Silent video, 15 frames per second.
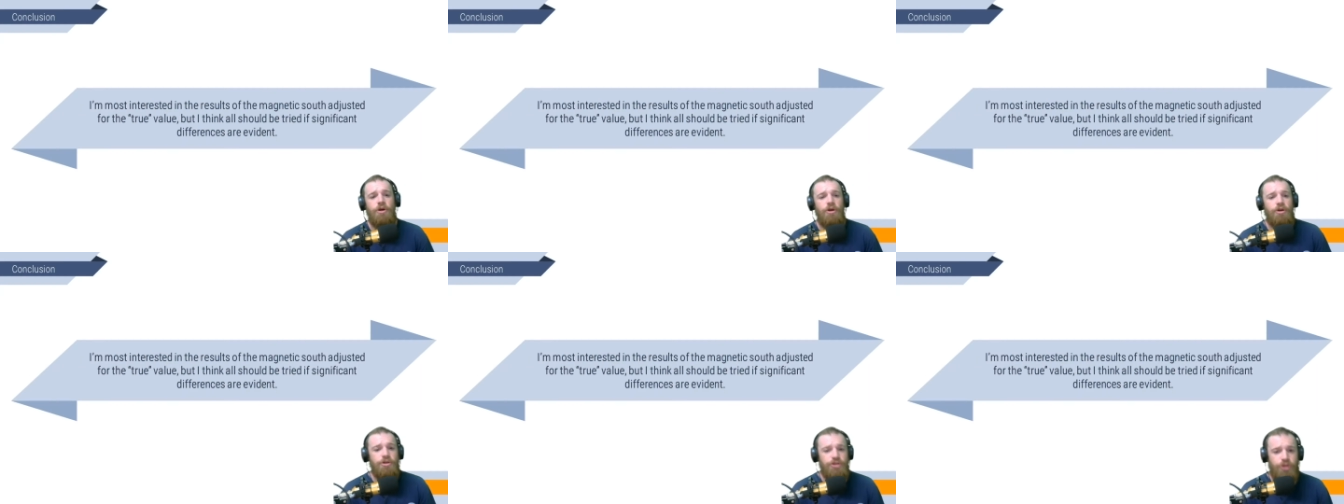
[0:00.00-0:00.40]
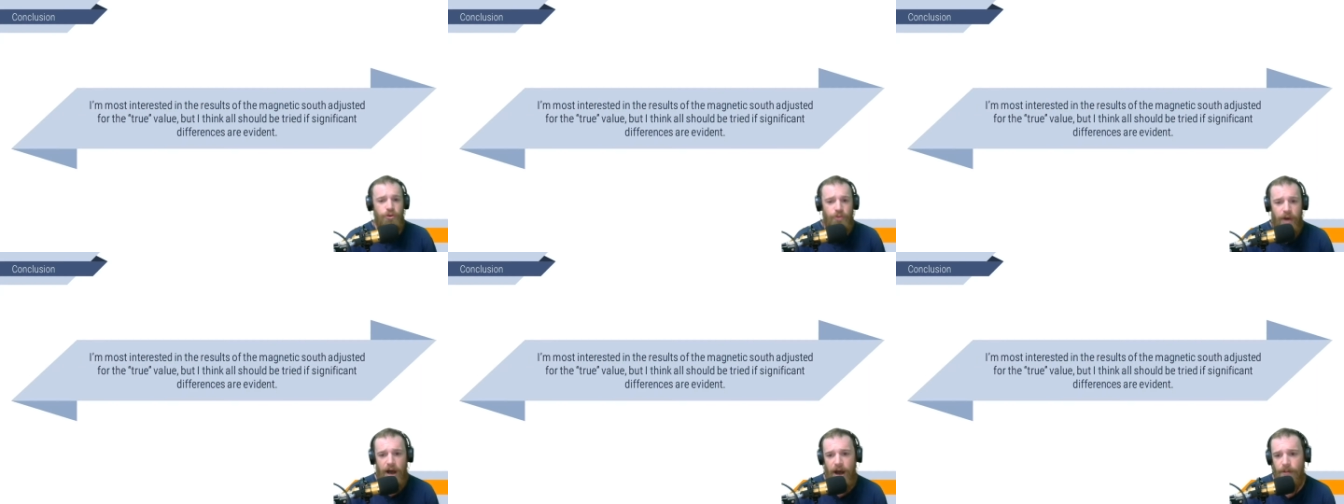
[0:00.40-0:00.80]
So
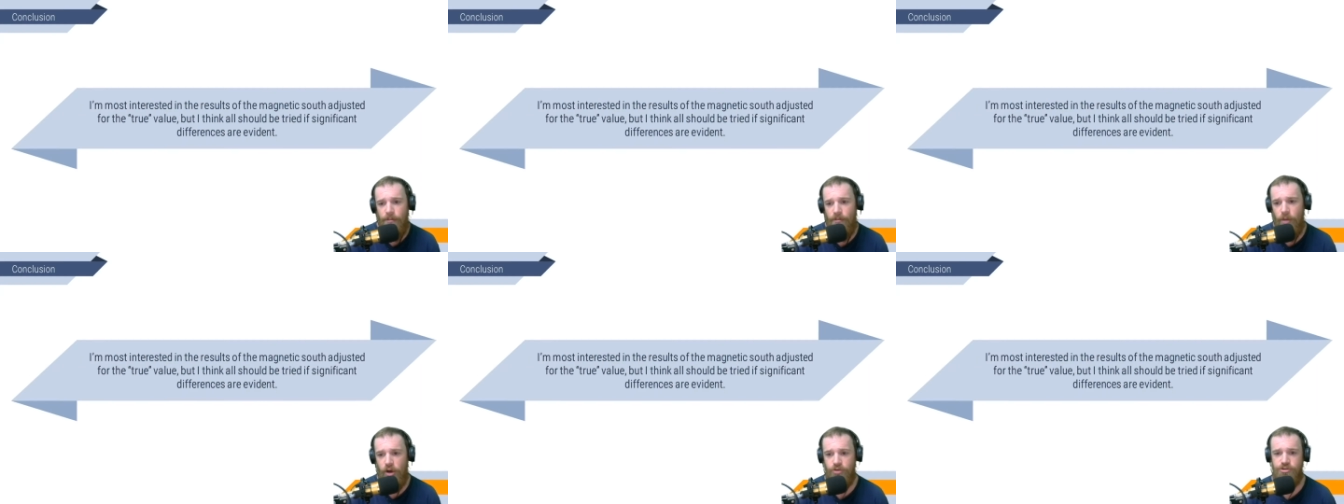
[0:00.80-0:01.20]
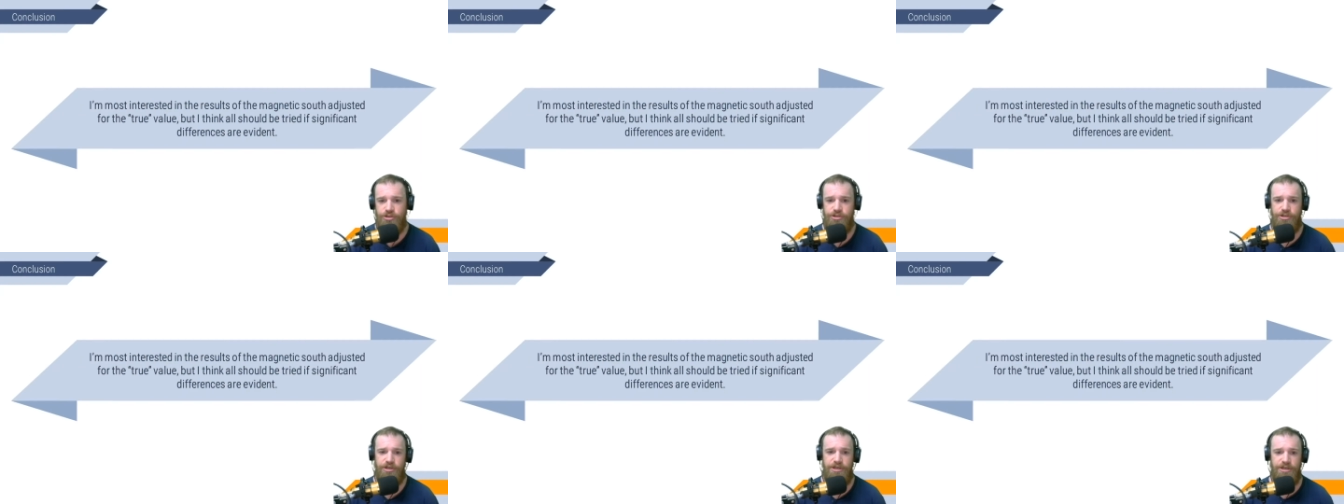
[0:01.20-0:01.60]
I'm
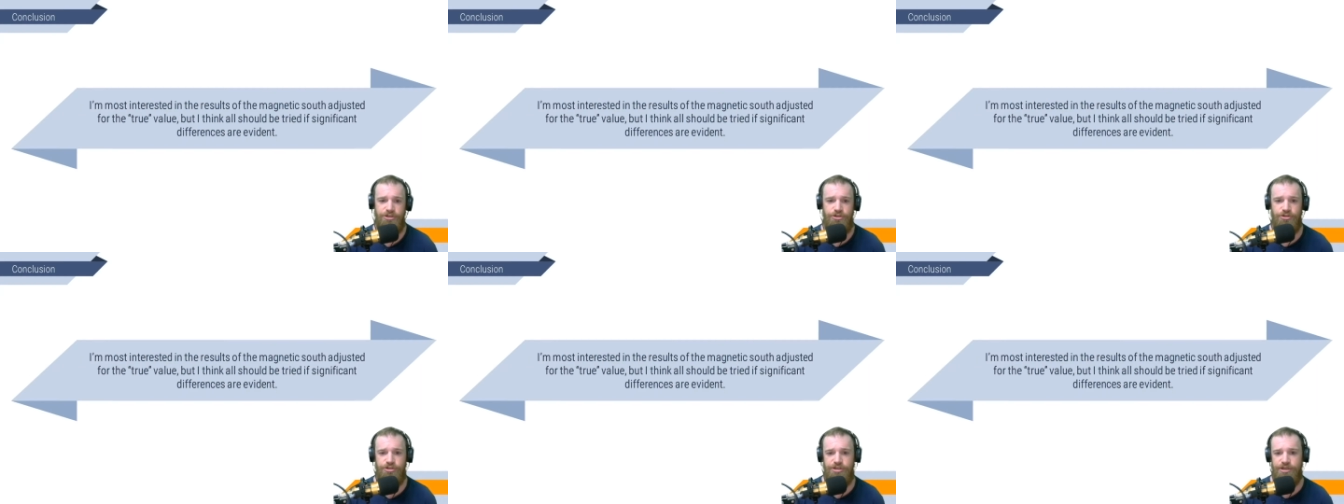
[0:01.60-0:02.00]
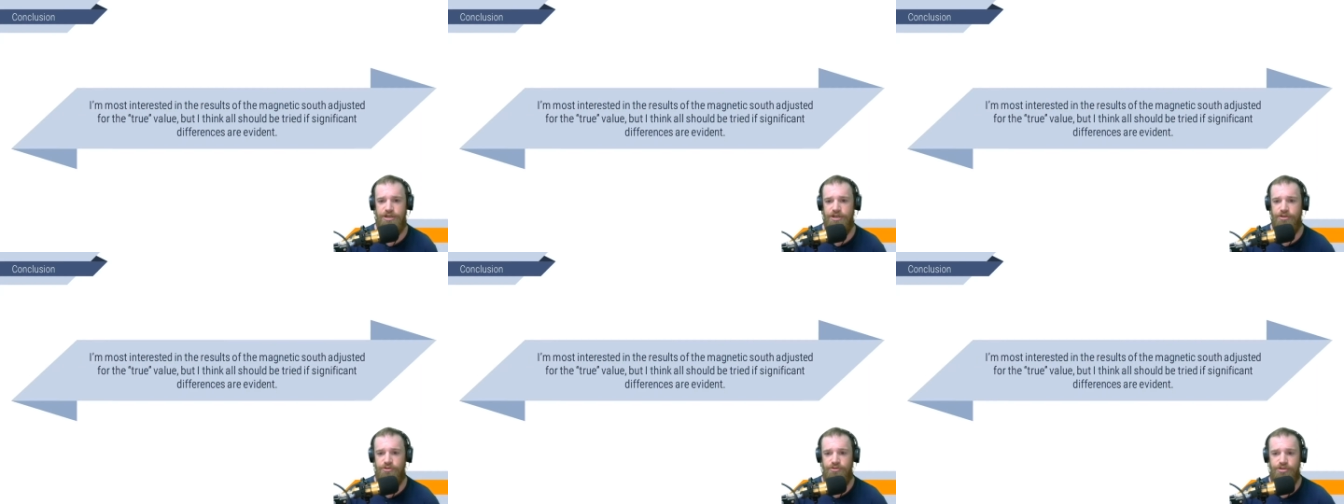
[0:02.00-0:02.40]
most interested
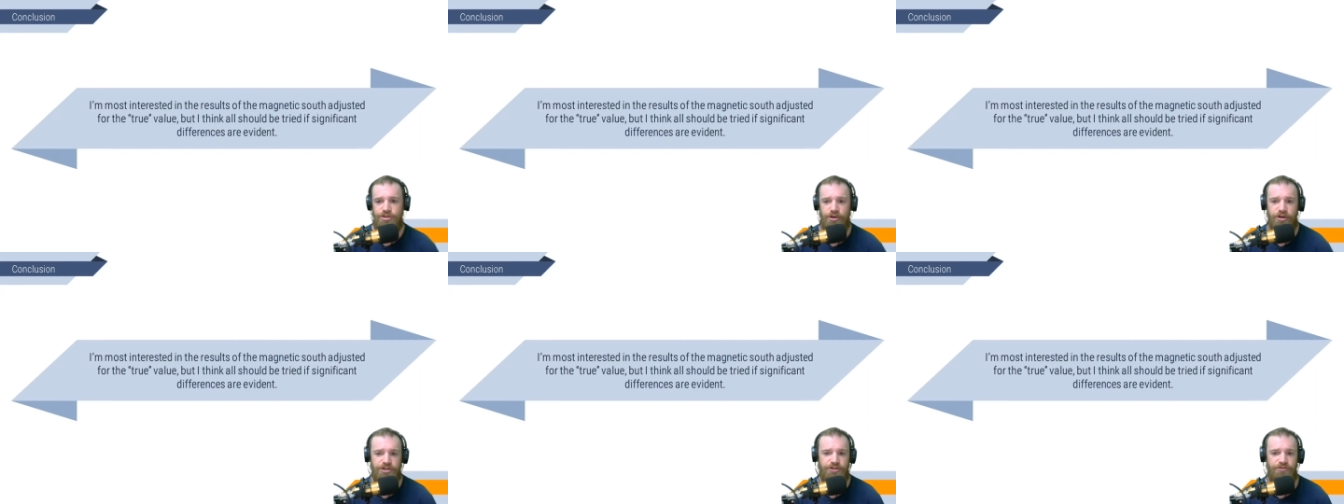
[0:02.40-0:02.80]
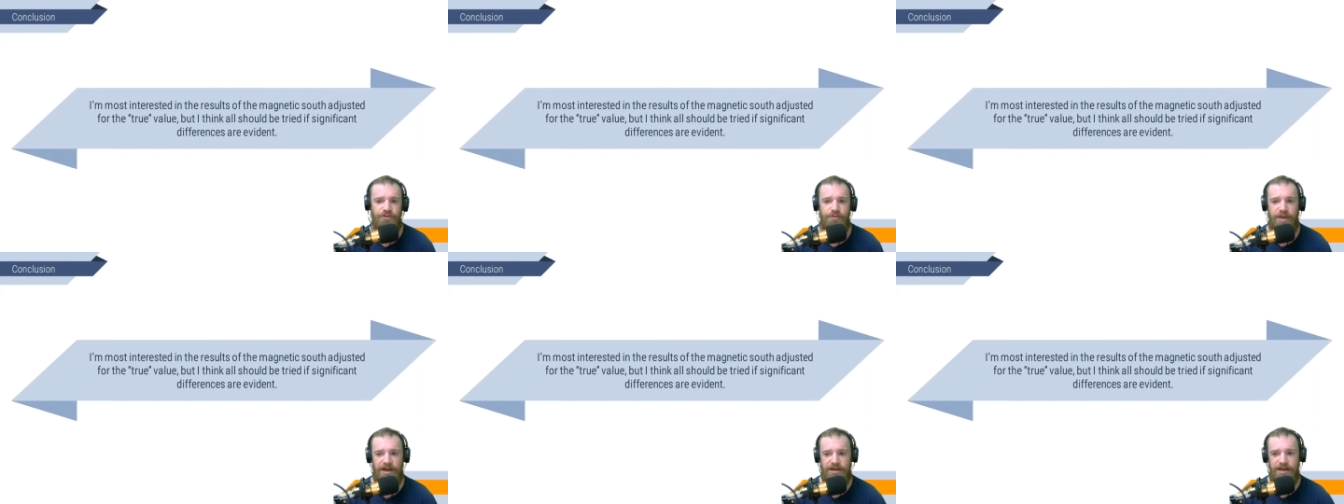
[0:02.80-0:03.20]
in the results of the
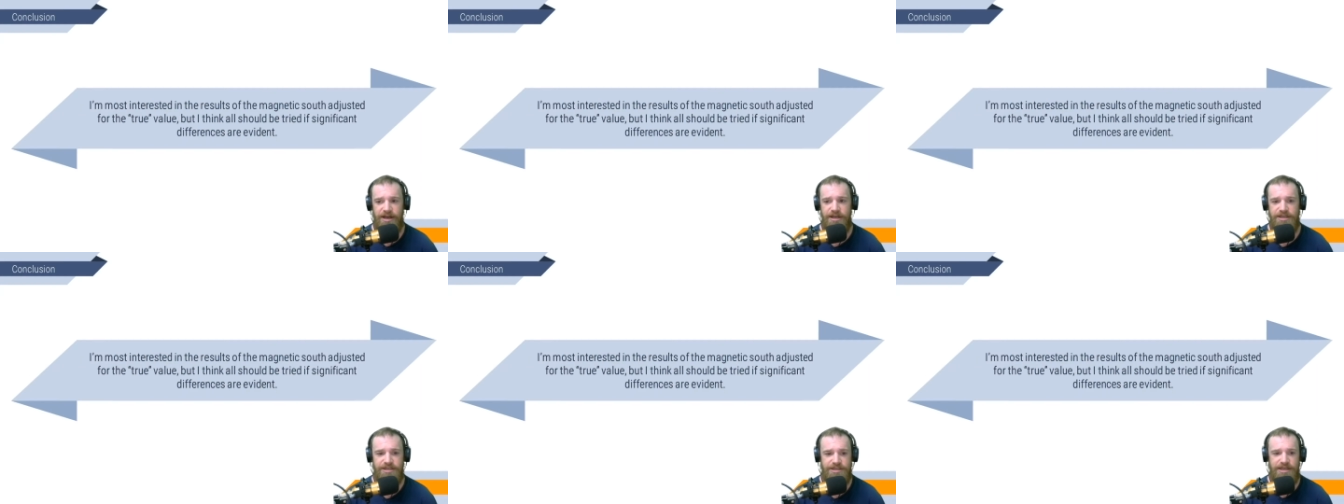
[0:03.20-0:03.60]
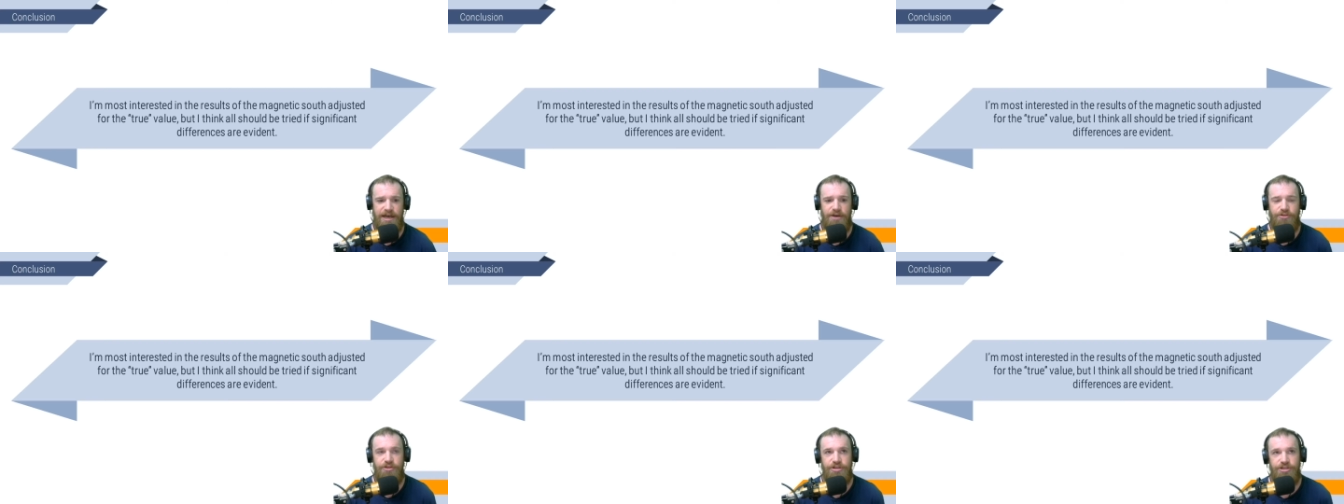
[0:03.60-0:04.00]
magnetic
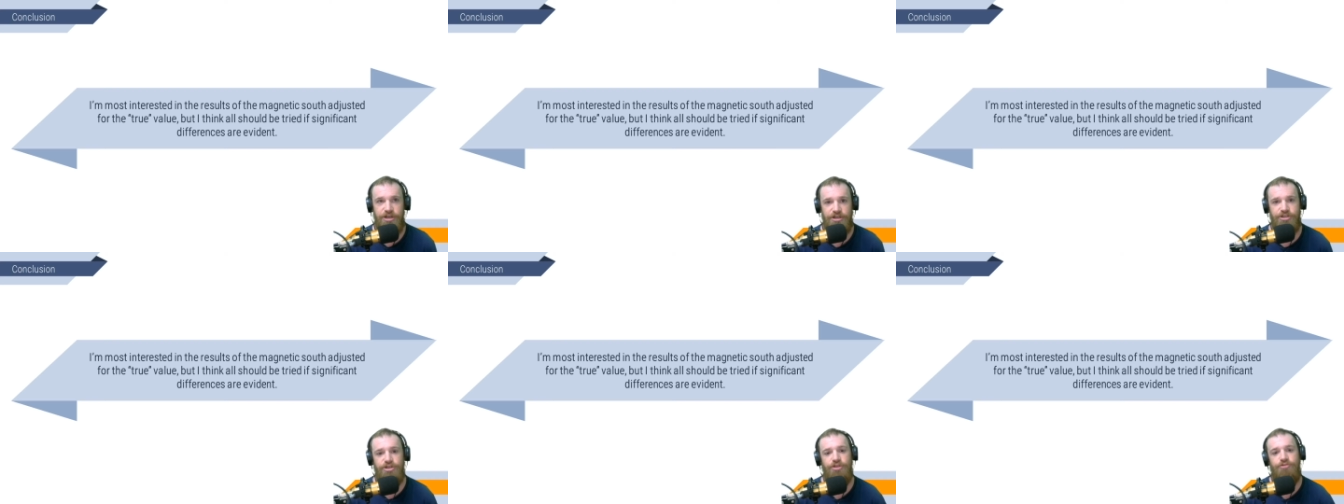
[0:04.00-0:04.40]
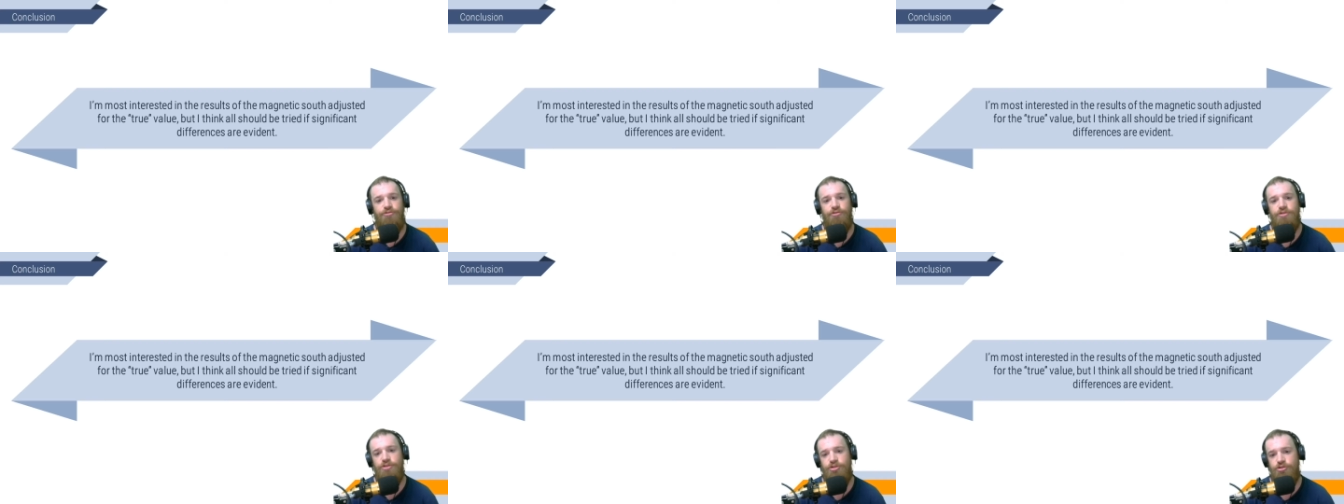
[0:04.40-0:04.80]
south adjusted for
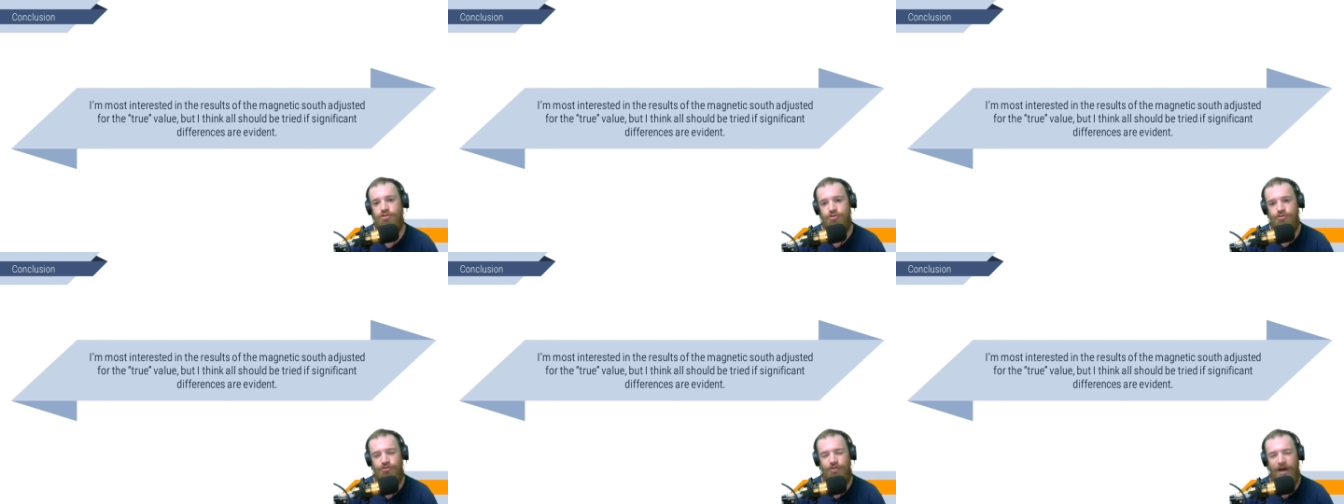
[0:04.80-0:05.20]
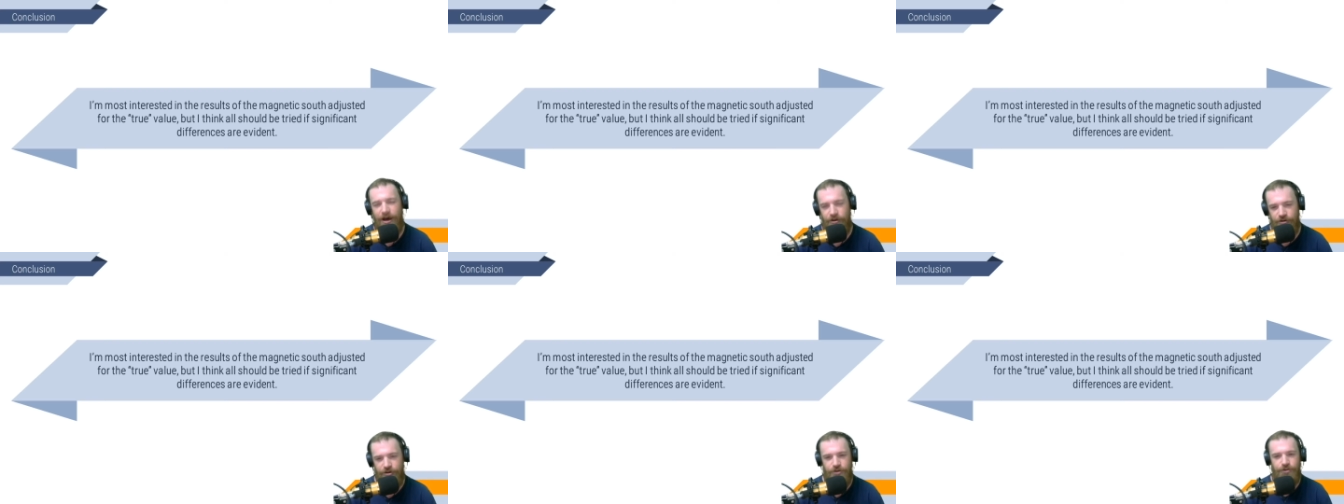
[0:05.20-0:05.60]
the true
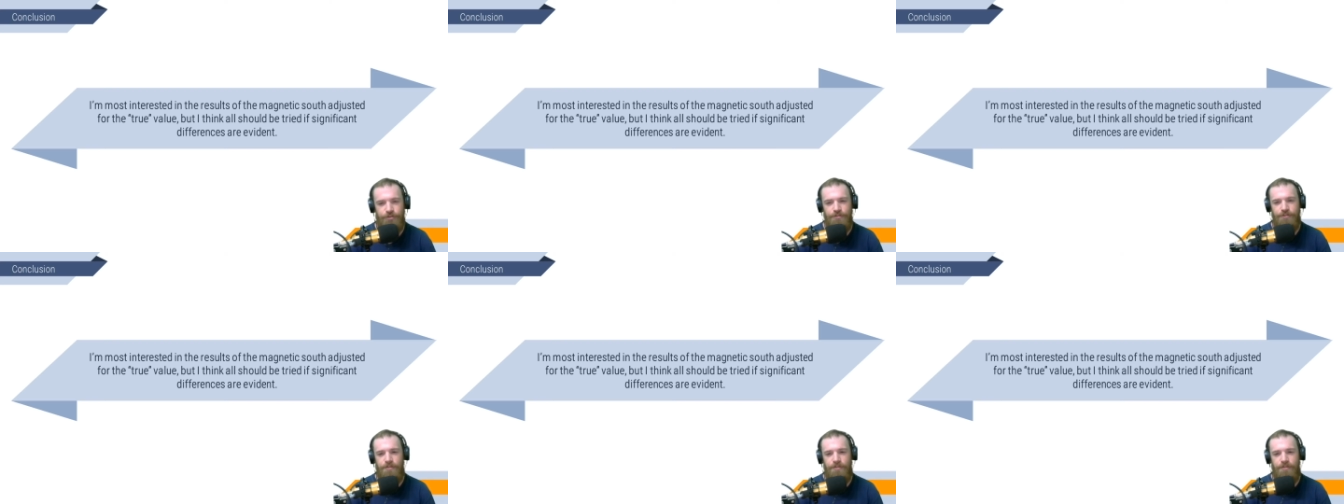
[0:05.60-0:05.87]
value,